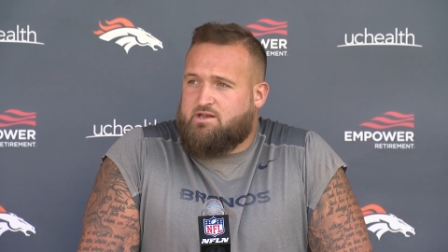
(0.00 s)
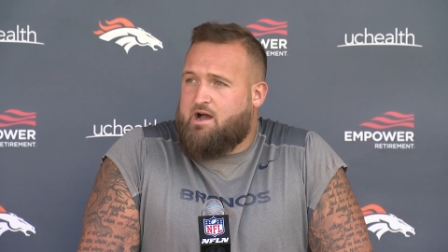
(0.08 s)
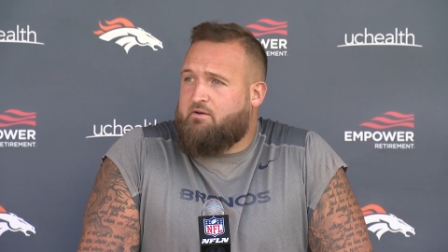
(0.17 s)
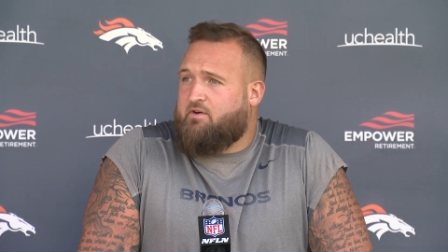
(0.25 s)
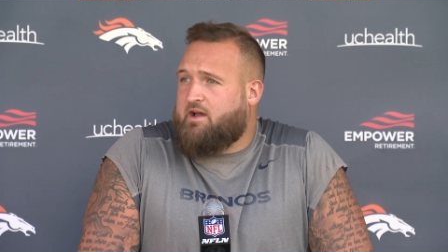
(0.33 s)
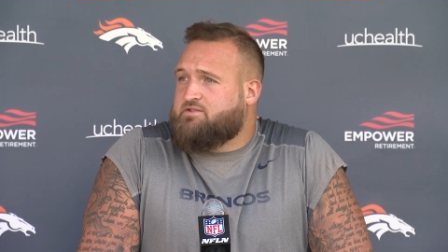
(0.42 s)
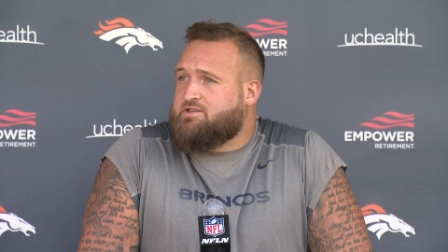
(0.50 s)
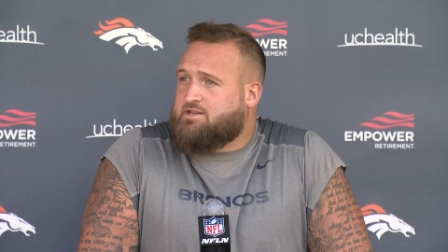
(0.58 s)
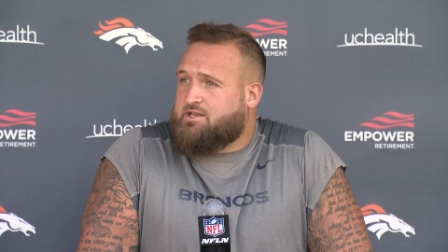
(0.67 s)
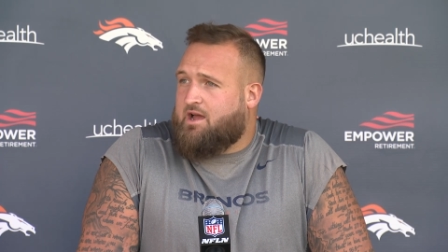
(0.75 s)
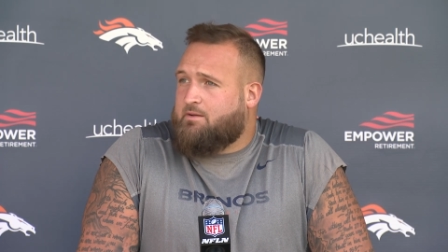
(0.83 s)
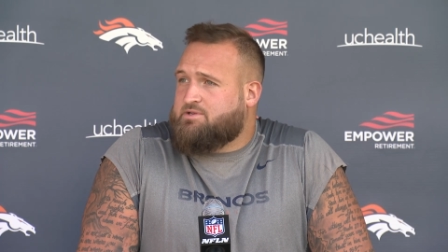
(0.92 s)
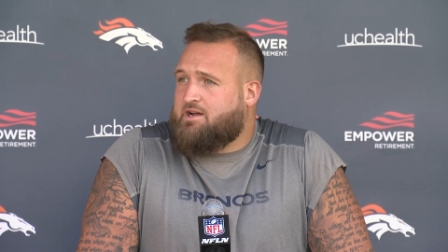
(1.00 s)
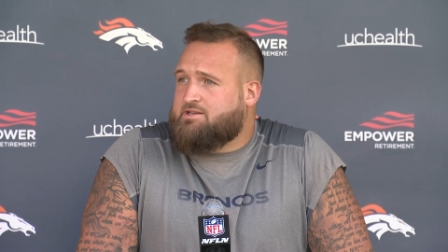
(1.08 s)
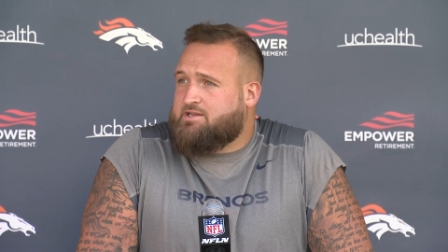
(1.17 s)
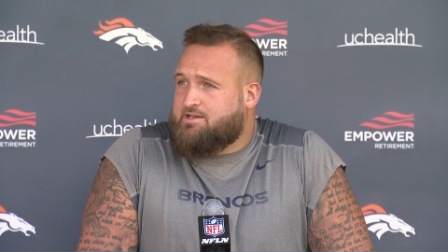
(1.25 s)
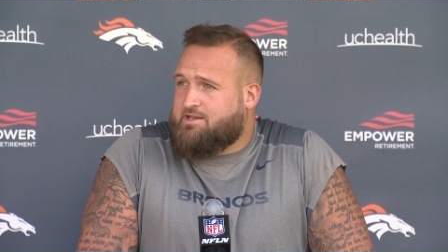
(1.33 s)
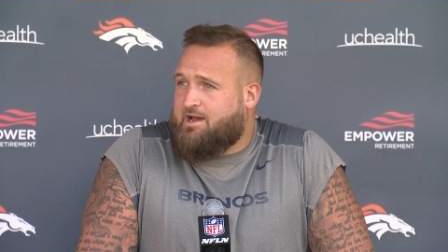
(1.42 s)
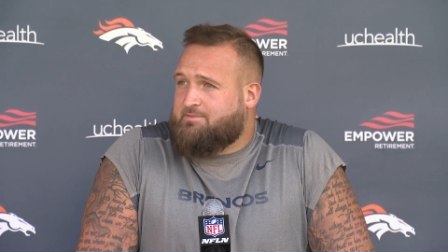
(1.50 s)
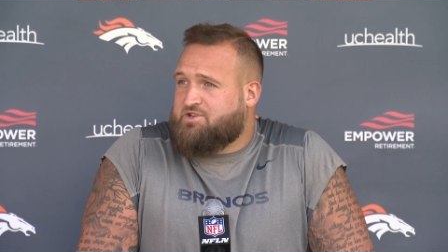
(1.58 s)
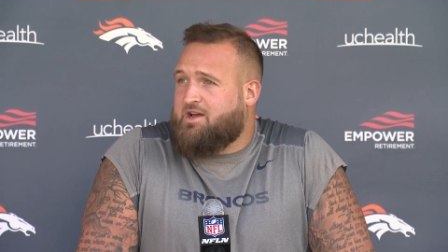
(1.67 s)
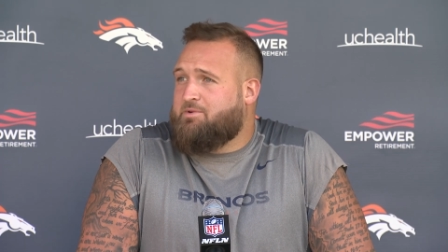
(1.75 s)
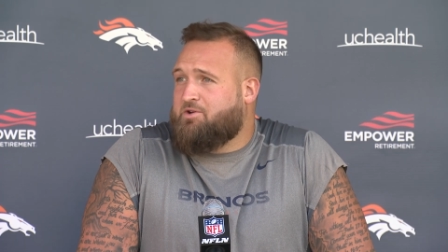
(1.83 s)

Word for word: Not five, six times, not 10 times. You got to